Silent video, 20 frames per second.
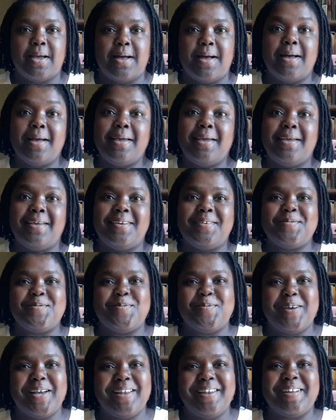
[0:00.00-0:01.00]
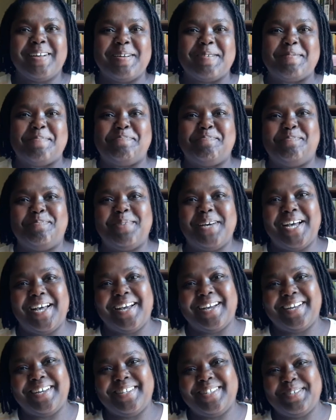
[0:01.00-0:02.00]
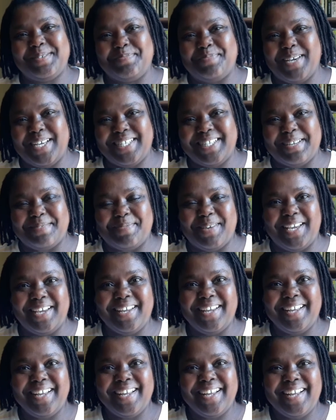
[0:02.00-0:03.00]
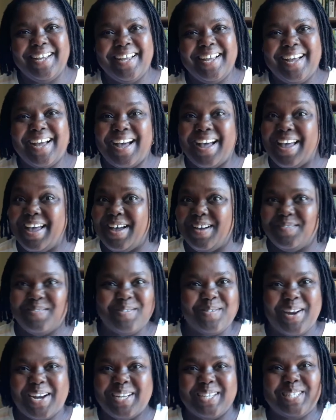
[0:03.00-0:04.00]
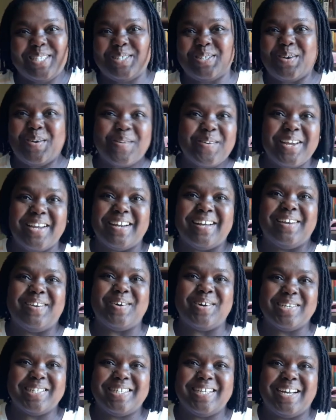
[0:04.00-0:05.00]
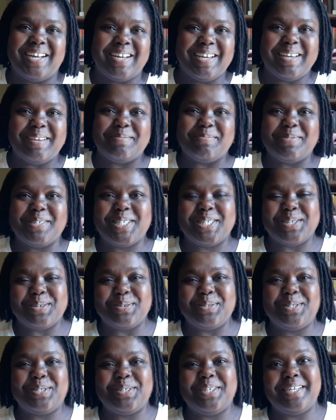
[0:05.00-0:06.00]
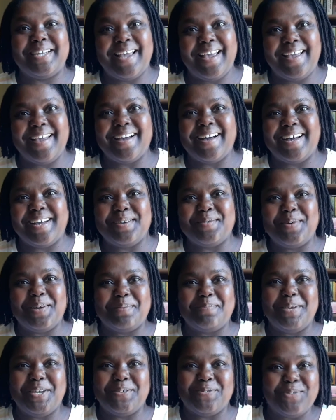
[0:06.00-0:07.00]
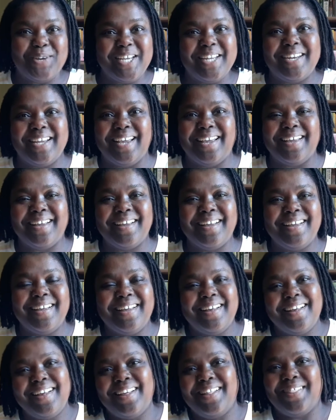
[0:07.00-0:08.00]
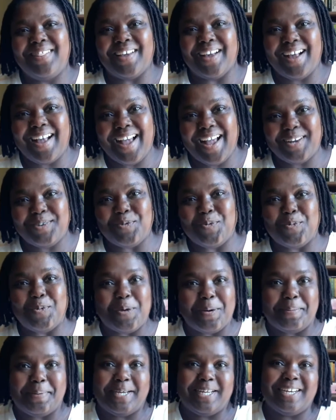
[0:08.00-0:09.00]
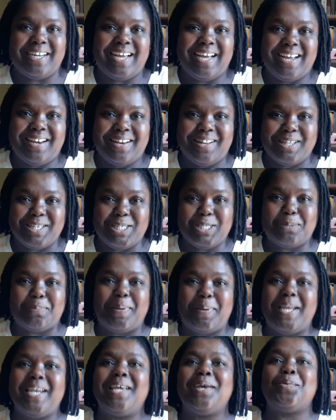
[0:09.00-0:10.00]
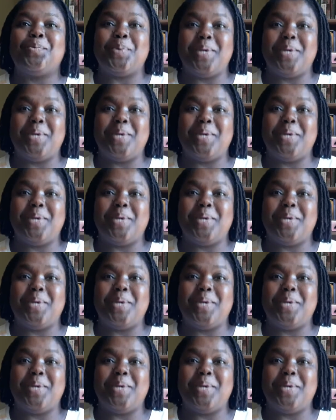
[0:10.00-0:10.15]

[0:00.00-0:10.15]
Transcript: Hi, welcome back to Besami. I haven't read a story in a long time, so today I will be reading The Catwoman and the Spinning